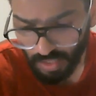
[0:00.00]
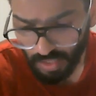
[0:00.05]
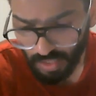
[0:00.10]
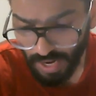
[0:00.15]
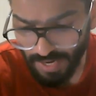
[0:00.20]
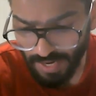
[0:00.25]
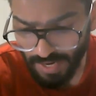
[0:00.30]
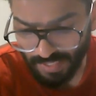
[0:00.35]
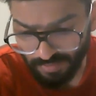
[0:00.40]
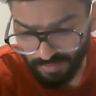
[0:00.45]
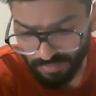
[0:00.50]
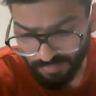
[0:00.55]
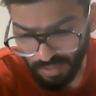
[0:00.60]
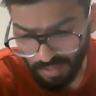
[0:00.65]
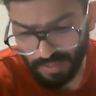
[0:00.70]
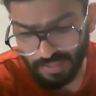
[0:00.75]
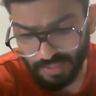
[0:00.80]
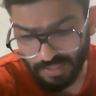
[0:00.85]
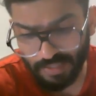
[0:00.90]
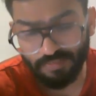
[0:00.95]
and
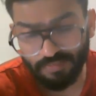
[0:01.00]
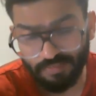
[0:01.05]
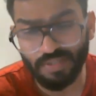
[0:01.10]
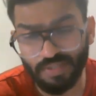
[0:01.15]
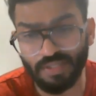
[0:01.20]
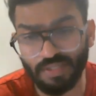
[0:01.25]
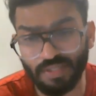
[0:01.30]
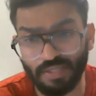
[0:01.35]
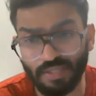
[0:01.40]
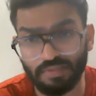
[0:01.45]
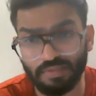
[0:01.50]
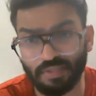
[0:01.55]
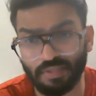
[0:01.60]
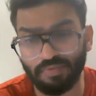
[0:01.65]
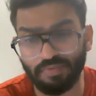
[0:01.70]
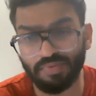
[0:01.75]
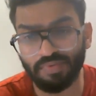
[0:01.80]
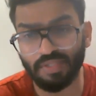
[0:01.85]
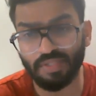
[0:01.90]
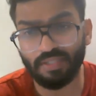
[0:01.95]
even
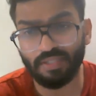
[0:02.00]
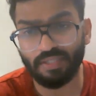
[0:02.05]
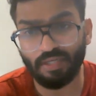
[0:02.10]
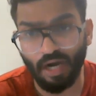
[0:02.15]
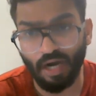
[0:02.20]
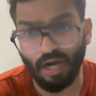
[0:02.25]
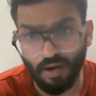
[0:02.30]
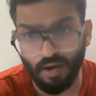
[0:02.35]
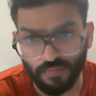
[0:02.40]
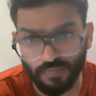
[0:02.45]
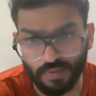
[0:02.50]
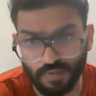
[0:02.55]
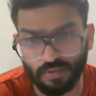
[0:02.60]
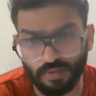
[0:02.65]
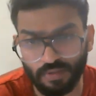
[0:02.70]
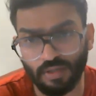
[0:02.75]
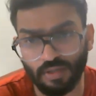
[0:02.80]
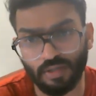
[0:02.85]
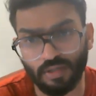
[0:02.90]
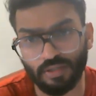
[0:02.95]
the draft
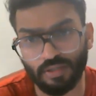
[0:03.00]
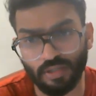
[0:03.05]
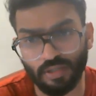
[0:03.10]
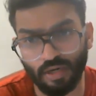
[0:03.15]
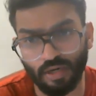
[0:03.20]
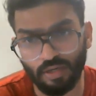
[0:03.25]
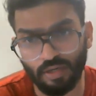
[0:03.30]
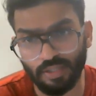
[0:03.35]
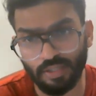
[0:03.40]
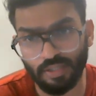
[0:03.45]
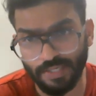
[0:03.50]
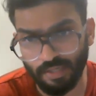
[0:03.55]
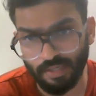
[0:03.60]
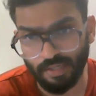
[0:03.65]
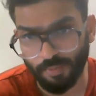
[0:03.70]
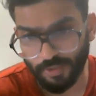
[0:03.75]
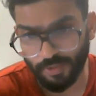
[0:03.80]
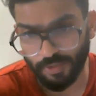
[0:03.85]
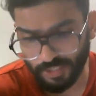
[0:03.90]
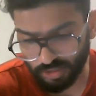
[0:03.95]
data
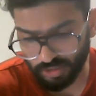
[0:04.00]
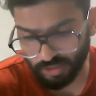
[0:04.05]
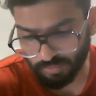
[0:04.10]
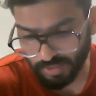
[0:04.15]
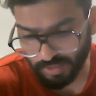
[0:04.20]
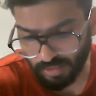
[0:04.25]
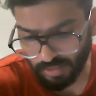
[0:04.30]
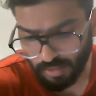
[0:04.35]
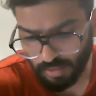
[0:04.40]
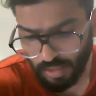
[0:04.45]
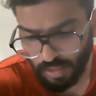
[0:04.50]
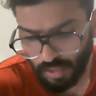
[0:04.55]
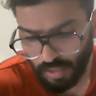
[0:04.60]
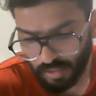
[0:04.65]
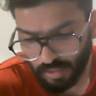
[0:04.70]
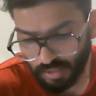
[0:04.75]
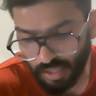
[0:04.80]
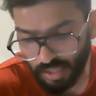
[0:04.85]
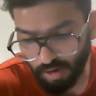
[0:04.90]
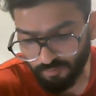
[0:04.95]
protection bill,
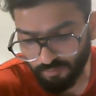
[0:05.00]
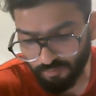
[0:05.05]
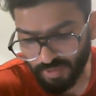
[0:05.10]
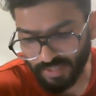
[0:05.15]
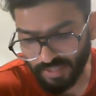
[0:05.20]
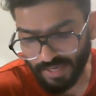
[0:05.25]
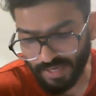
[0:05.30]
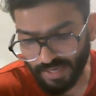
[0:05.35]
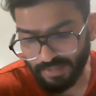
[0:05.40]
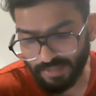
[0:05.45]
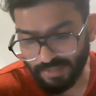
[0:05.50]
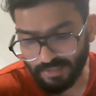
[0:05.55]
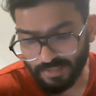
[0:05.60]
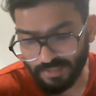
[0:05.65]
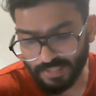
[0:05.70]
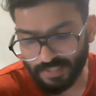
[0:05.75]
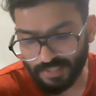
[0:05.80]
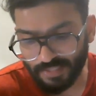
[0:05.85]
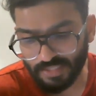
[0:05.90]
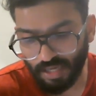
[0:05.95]
government
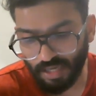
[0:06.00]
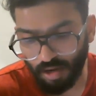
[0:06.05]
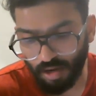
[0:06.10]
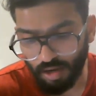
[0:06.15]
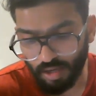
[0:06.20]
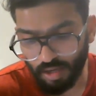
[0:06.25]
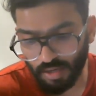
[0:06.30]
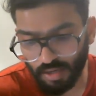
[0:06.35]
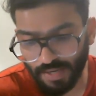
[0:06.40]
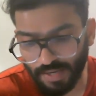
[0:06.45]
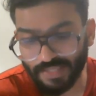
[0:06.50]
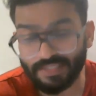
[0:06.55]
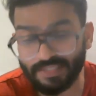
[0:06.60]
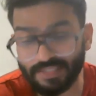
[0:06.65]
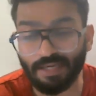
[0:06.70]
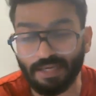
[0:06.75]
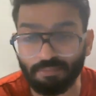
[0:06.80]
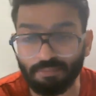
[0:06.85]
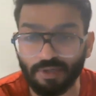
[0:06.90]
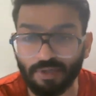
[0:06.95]
entities are
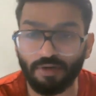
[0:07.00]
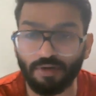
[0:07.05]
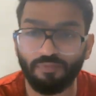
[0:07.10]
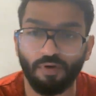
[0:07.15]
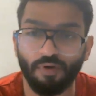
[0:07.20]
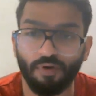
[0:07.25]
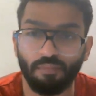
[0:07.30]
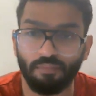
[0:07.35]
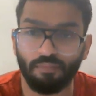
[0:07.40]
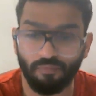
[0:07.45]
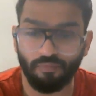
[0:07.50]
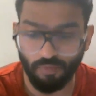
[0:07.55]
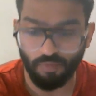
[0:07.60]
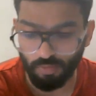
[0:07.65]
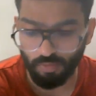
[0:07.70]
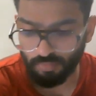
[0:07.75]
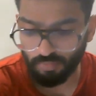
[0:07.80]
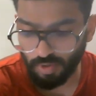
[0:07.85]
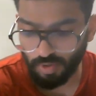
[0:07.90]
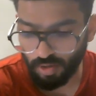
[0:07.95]
exempted from
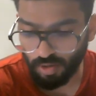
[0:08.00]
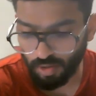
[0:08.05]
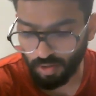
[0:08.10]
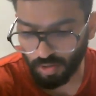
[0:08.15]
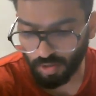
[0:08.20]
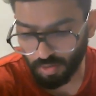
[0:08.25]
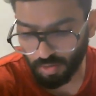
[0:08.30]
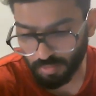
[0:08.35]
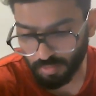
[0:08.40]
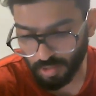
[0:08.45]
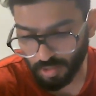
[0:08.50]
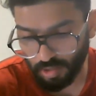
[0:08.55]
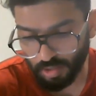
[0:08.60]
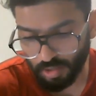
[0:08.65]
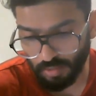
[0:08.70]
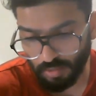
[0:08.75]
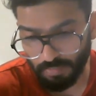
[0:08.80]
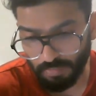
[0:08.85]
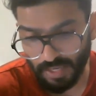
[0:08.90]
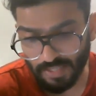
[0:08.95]

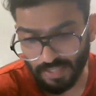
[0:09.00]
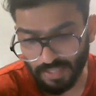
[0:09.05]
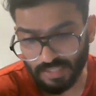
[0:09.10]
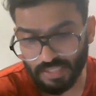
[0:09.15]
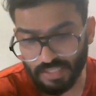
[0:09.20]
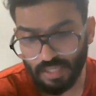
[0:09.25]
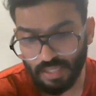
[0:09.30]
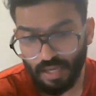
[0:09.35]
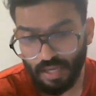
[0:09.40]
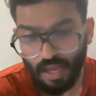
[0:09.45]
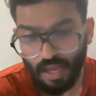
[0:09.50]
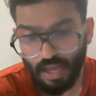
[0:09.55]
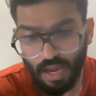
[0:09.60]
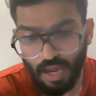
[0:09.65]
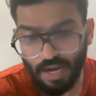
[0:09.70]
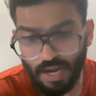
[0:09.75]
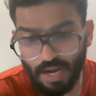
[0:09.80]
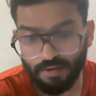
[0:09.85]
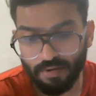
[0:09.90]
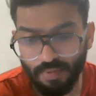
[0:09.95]
compliance.
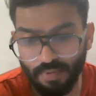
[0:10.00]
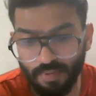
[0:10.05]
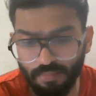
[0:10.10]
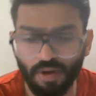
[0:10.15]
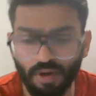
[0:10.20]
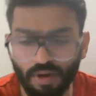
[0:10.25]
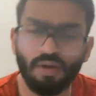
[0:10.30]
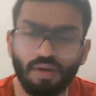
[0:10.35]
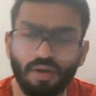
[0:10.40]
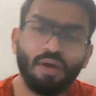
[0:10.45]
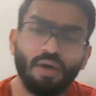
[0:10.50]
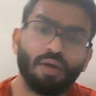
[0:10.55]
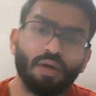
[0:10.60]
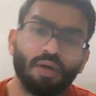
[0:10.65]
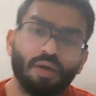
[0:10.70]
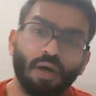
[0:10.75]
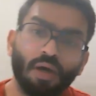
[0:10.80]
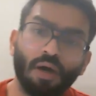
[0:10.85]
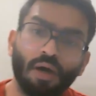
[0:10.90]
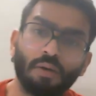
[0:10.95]
And remember,
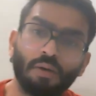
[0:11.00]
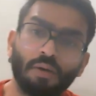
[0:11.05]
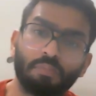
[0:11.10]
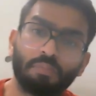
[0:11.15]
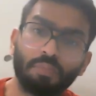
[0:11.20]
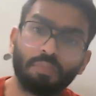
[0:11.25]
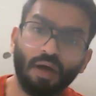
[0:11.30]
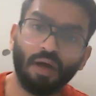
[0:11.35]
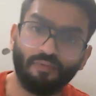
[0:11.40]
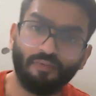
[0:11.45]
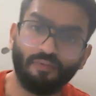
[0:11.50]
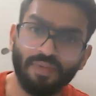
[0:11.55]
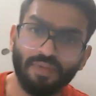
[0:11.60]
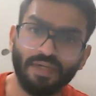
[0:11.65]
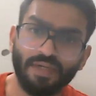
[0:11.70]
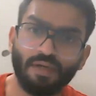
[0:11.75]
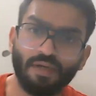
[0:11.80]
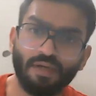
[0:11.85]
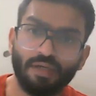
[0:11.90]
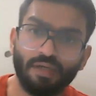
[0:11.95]

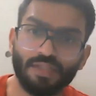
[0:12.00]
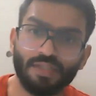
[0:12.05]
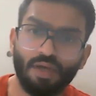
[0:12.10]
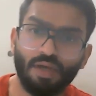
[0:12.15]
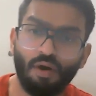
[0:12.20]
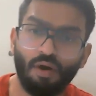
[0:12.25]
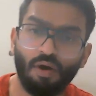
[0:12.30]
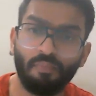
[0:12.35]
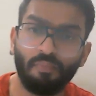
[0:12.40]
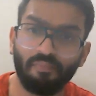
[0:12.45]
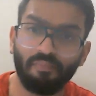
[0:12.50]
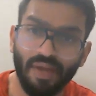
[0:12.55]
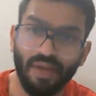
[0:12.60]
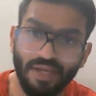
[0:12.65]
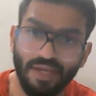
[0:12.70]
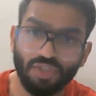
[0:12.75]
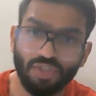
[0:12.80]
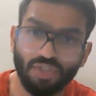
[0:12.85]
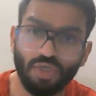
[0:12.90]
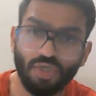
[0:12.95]
government is a
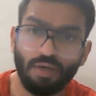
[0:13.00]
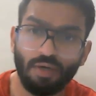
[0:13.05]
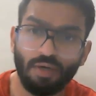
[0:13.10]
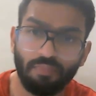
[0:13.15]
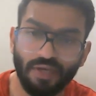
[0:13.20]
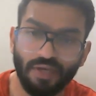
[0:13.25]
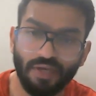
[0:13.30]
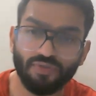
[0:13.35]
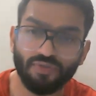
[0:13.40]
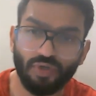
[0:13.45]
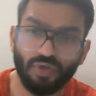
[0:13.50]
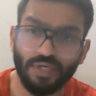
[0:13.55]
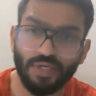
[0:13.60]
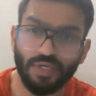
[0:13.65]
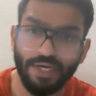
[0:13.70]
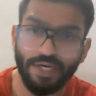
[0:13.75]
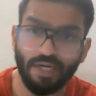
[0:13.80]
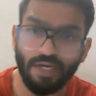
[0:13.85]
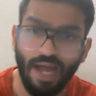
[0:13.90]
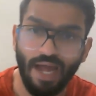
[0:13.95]
major
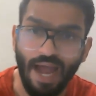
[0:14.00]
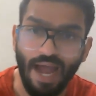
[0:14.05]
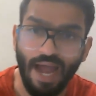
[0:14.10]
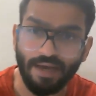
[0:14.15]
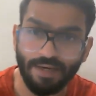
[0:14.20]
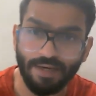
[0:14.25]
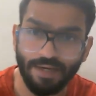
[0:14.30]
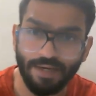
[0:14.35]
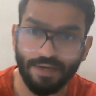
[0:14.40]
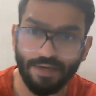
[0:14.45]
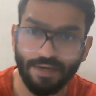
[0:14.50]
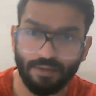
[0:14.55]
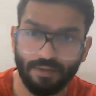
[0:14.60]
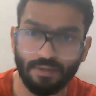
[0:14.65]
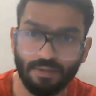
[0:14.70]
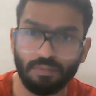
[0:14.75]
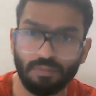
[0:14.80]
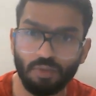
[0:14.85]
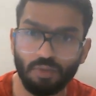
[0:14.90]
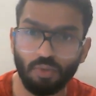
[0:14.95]
data
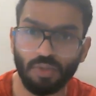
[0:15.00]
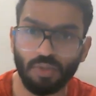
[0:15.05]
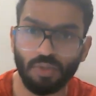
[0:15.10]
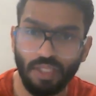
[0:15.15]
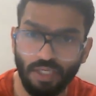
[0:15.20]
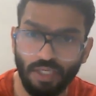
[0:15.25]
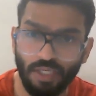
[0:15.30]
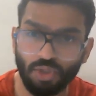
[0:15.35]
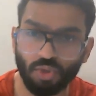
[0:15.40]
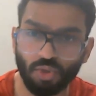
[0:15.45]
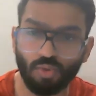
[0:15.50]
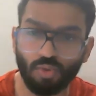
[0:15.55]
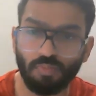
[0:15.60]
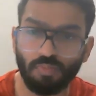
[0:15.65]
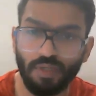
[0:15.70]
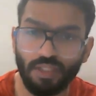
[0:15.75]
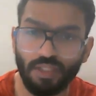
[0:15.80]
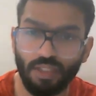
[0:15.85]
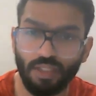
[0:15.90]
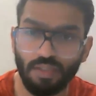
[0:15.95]
aggregator, so they should
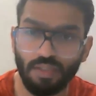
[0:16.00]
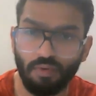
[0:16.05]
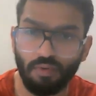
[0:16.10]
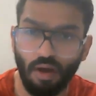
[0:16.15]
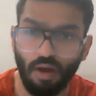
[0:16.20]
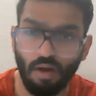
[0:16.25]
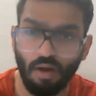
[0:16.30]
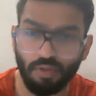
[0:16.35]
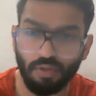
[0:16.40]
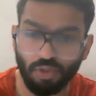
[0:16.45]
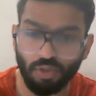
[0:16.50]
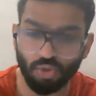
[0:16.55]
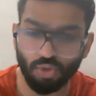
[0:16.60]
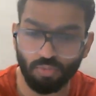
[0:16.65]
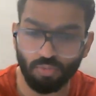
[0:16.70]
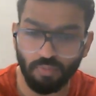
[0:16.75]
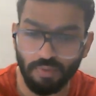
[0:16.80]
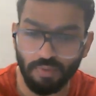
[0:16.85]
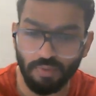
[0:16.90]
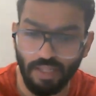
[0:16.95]
be at
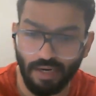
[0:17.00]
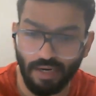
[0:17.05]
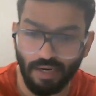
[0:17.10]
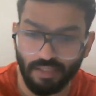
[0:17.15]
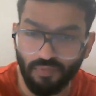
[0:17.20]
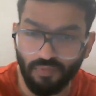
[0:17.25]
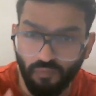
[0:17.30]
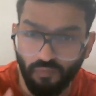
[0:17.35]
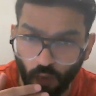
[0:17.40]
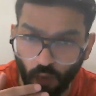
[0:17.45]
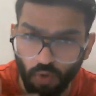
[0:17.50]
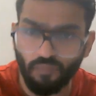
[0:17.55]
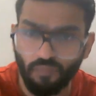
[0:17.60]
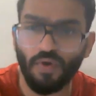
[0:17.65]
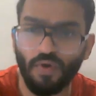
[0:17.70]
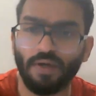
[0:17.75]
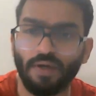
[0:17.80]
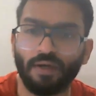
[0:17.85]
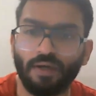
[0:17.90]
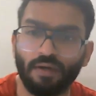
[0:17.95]
the
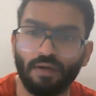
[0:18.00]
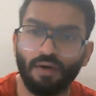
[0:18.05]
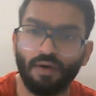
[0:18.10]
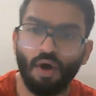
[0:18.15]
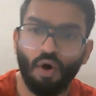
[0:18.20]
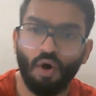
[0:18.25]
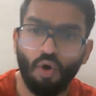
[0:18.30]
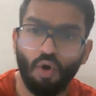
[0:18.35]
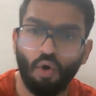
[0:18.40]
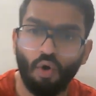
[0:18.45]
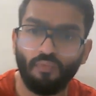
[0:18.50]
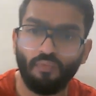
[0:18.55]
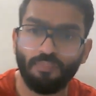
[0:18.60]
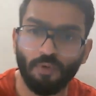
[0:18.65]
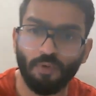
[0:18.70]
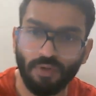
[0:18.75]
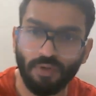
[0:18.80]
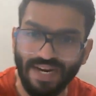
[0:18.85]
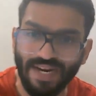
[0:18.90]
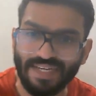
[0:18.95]
forefront of
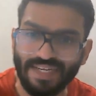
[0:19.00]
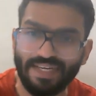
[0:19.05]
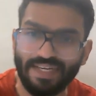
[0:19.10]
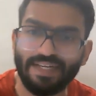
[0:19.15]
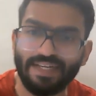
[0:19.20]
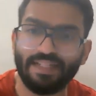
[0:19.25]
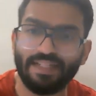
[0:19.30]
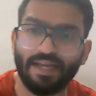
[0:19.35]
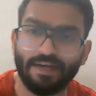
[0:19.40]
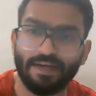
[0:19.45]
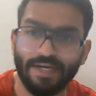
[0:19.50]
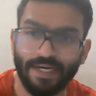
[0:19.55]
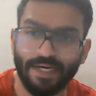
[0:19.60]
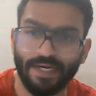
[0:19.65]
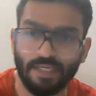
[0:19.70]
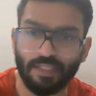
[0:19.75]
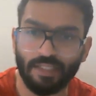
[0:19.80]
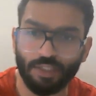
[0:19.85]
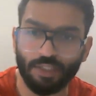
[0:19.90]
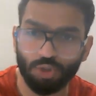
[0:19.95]
protecting their
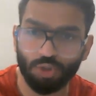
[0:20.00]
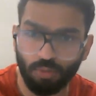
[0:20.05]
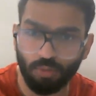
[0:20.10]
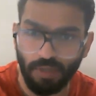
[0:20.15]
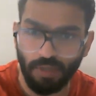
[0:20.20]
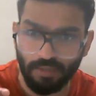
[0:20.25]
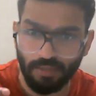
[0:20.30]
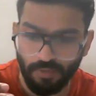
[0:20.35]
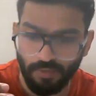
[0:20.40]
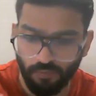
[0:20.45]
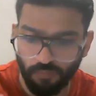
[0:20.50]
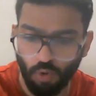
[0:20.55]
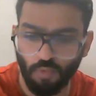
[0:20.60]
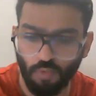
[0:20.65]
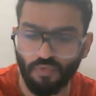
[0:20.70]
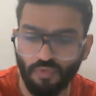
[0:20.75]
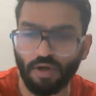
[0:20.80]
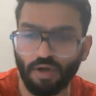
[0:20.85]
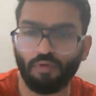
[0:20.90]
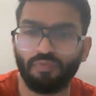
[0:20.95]
data. They should be at the
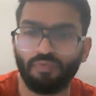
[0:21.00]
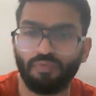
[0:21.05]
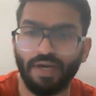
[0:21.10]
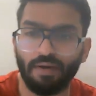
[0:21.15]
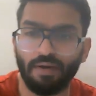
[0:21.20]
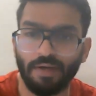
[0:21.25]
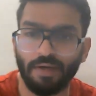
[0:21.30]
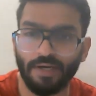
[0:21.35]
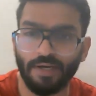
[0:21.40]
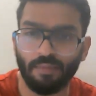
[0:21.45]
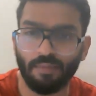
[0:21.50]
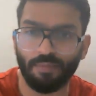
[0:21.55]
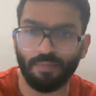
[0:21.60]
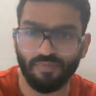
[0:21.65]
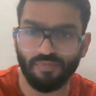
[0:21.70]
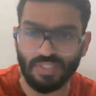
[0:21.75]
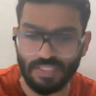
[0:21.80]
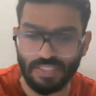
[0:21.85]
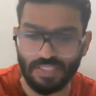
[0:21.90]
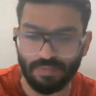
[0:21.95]
forefront of data
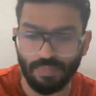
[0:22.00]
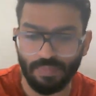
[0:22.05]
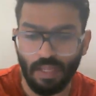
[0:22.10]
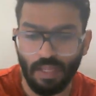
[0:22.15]
privacy.